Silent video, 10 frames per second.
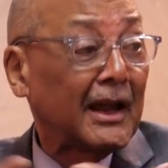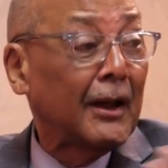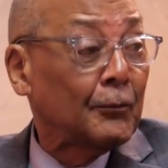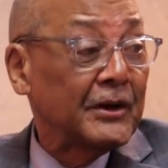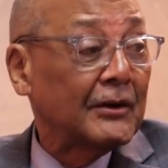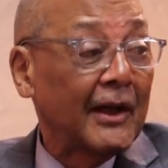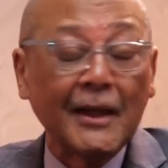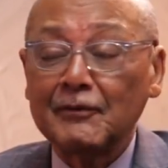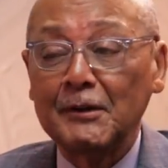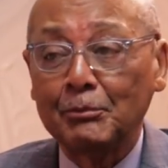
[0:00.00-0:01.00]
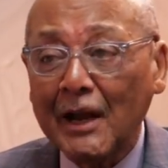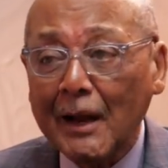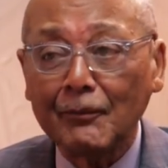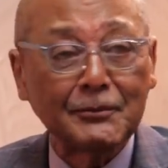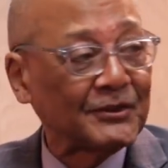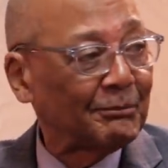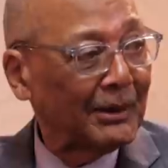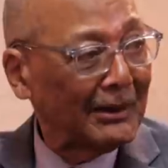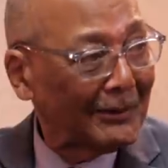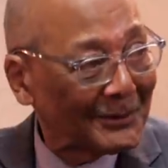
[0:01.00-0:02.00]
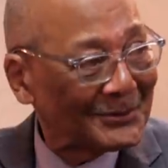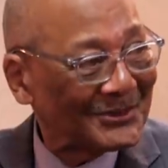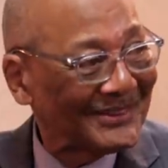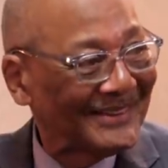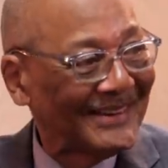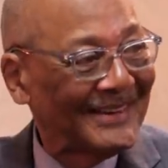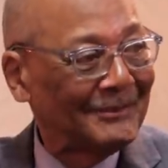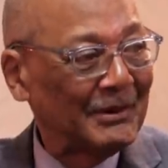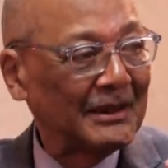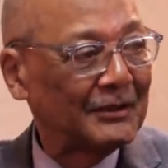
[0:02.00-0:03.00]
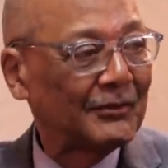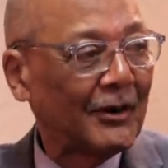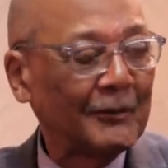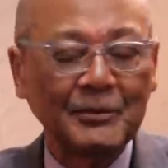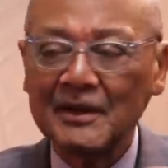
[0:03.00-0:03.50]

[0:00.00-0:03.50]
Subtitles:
Now we don't have any problems of parents being involved.